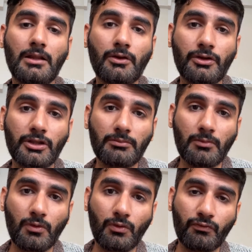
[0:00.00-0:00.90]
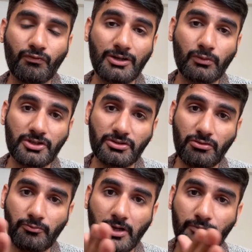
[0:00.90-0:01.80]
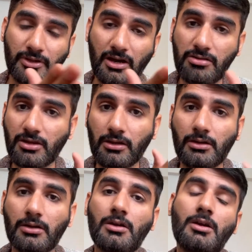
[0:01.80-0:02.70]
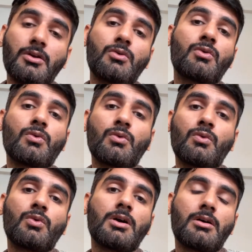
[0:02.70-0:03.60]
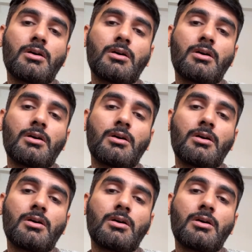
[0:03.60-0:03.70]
algorithm of what questions you might be asking to